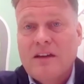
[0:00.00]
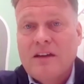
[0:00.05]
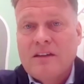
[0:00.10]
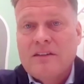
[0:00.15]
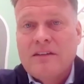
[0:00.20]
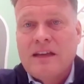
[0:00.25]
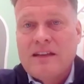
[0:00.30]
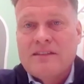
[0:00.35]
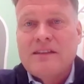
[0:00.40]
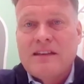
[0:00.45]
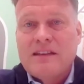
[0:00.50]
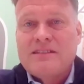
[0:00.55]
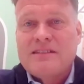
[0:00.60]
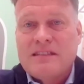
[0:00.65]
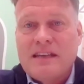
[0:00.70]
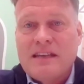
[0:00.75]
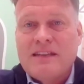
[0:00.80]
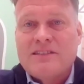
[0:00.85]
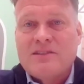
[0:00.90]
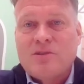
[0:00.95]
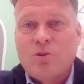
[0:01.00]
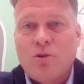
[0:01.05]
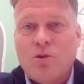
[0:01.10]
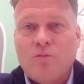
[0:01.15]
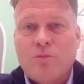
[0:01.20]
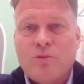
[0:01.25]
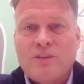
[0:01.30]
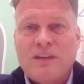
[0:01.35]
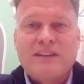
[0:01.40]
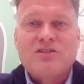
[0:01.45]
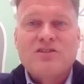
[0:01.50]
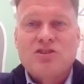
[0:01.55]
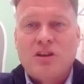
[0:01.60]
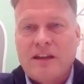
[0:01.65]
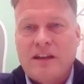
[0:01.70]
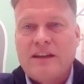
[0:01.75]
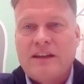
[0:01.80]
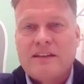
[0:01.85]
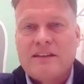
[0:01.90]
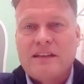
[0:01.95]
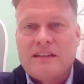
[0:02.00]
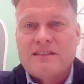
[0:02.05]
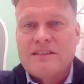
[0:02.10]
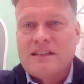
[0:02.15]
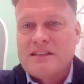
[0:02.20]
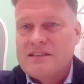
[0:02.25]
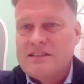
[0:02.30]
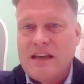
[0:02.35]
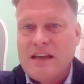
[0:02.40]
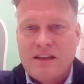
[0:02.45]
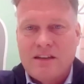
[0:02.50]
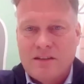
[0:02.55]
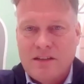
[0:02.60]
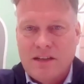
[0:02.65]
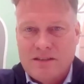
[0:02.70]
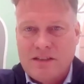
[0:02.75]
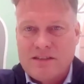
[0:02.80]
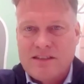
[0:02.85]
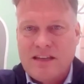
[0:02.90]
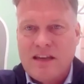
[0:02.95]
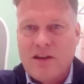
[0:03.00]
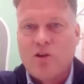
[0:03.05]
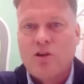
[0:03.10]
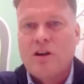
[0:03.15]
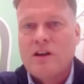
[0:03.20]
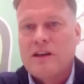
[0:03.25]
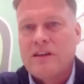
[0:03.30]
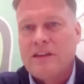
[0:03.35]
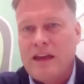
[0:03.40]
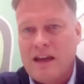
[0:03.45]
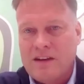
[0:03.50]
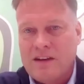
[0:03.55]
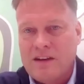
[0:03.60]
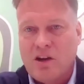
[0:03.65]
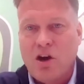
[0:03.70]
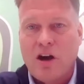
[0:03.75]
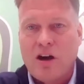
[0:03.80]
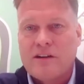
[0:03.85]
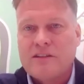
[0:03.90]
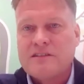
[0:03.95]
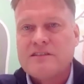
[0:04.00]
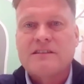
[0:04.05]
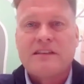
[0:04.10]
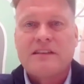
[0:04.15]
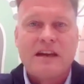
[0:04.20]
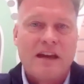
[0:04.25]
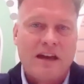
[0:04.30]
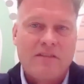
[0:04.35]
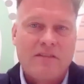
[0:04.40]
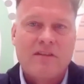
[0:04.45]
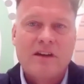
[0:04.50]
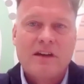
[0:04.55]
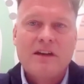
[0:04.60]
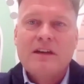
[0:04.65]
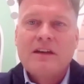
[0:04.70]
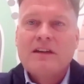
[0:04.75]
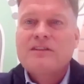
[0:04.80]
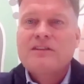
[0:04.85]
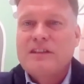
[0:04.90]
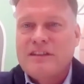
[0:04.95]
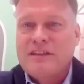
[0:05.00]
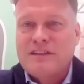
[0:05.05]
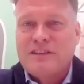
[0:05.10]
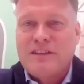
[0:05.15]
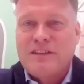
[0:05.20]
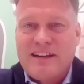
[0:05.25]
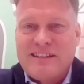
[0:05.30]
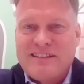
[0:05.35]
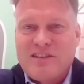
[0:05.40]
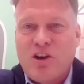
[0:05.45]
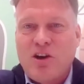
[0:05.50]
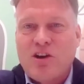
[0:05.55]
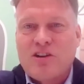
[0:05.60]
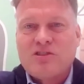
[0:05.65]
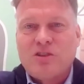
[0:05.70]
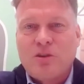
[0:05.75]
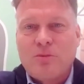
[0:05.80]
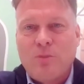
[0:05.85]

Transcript: they see sort of potential in it. As I said earlier, they have cards, they have digitized cards on